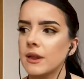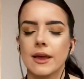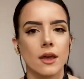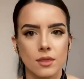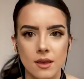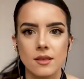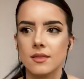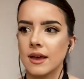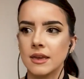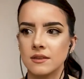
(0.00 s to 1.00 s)
Like, I think that
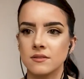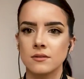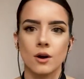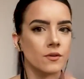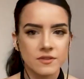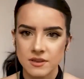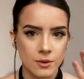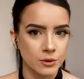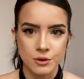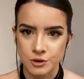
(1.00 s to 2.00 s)
that is, obviously I
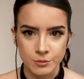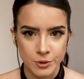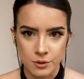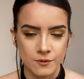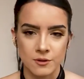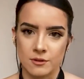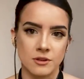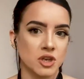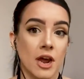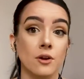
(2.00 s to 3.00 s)
wouldn't do book reviews on
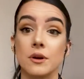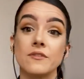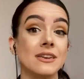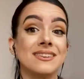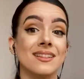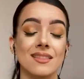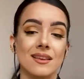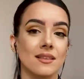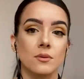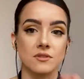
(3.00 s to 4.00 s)
this channel if I didn't
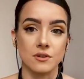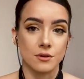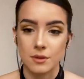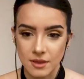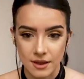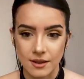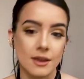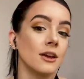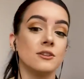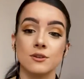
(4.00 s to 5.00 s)
think that was a good thing.
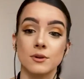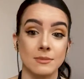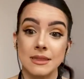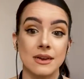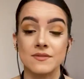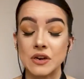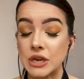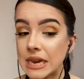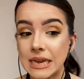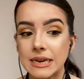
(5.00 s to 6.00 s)
And I do want to make that very
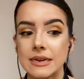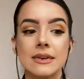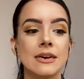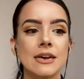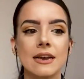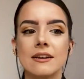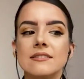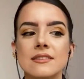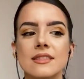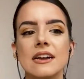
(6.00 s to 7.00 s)
clear,
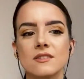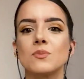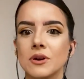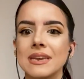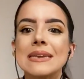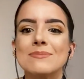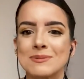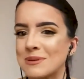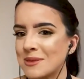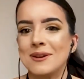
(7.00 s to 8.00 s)
because that's what
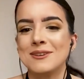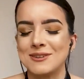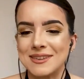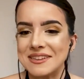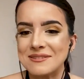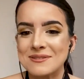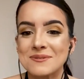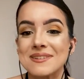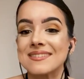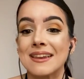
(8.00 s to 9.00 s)
keeps mythology and these
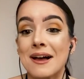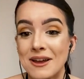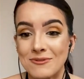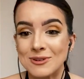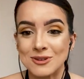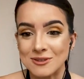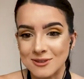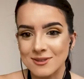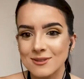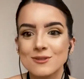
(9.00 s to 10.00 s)
stories alive, which
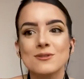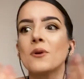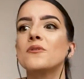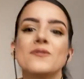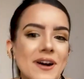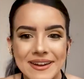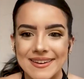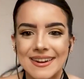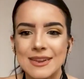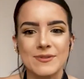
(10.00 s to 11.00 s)
is so fun.
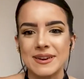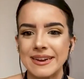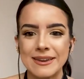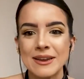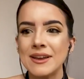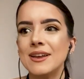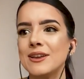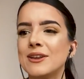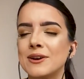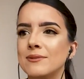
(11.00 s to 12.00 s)
And even, like,
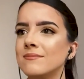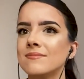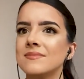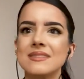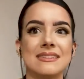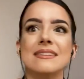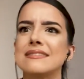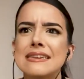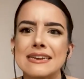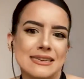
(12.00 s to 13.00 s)
you know,
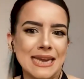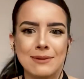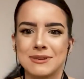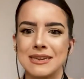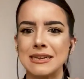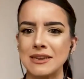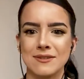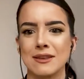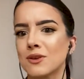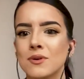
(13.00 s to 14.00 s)
Disney adapting even
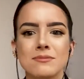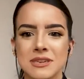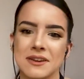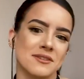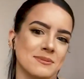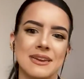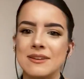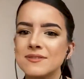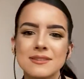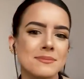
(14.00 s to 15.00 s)
like the Grimm Tales, right?
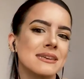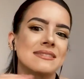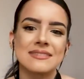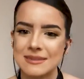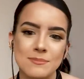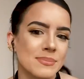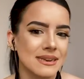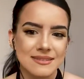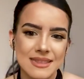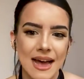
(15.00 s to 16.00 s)
Even something as simple
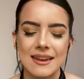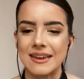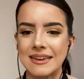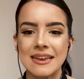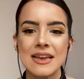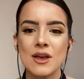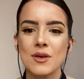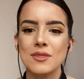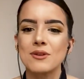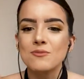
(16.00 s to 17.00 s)
as that, like,
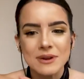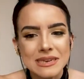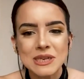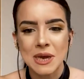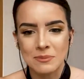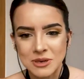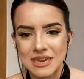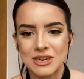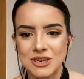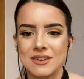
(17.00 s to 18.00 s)
the
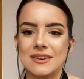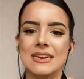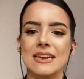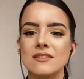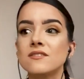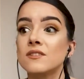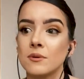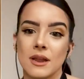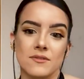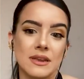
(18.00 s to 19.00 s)
reinterpretation is so
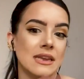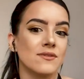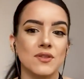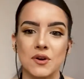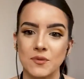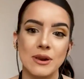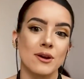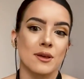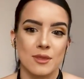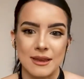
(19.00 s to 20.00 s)
lovely. Even though if we
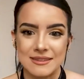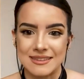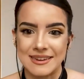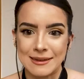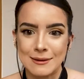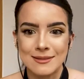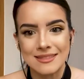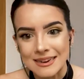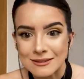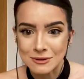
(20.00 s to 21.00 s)
look at things like
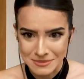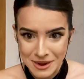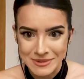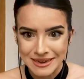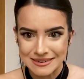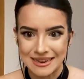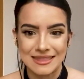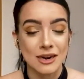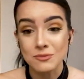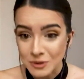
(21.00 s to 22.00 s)
The Little Mermaid, like,
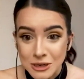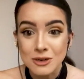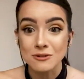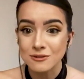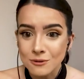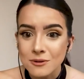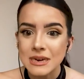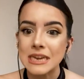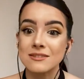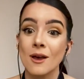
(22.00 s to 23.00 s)
that original
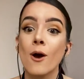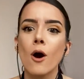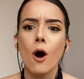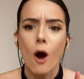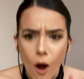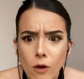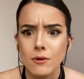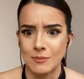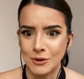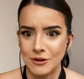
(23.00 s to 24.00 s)
story is
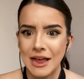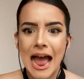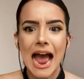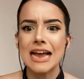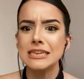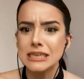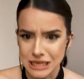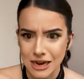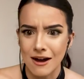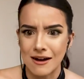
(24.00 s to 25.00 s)
horrible and
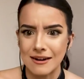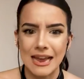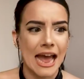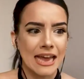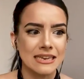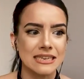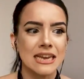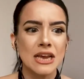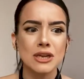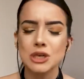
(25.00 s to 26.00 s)
dark and
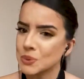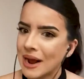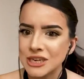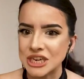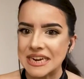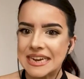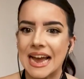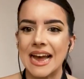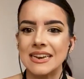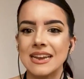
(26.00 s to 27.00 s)
tragic.
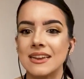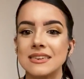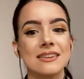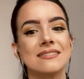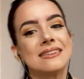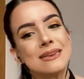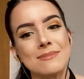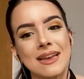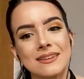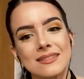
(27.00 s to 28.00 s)
And yet Disney
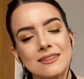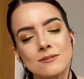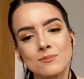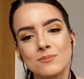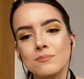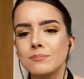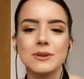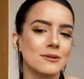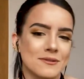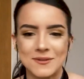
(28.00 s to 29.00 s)
made it this
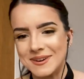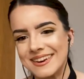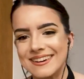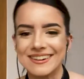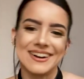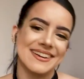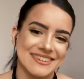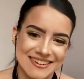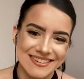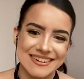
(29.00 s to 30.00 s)
beautiful little
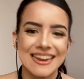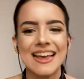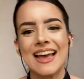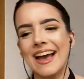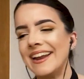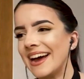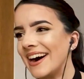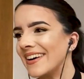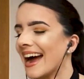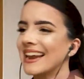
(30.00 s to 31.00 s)
cartoon. And
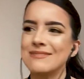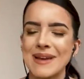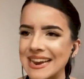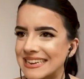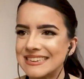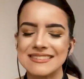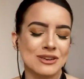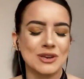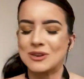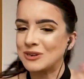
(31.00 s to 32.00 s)
now Halle Bailey did
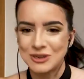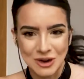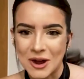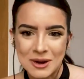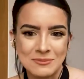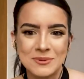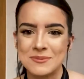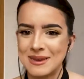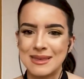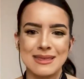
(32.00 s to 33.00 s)
such a good job
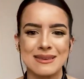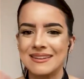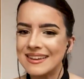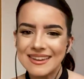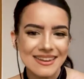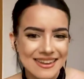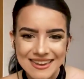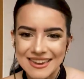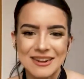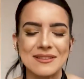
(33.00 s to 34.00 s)
with,
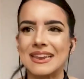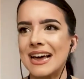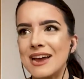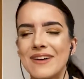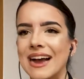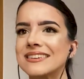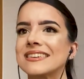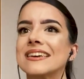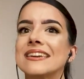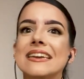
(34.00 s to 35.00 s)
you know, the live
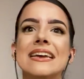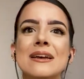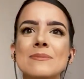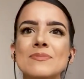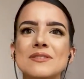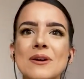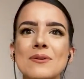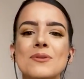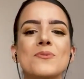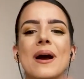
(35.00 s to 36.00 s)
action. So
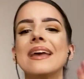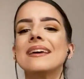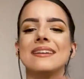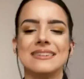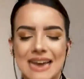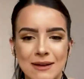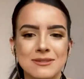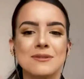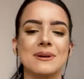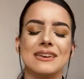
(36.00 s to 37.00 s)
the way it adapts
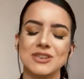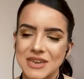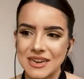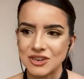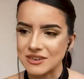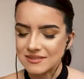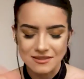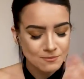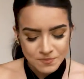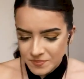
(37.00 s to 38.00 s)
and the way it changes
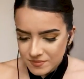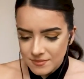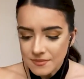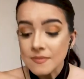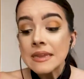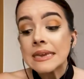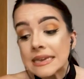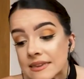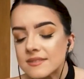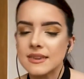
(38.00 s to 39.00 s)

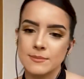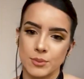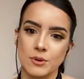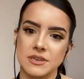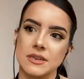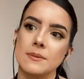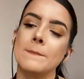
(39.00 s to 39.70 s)
is important.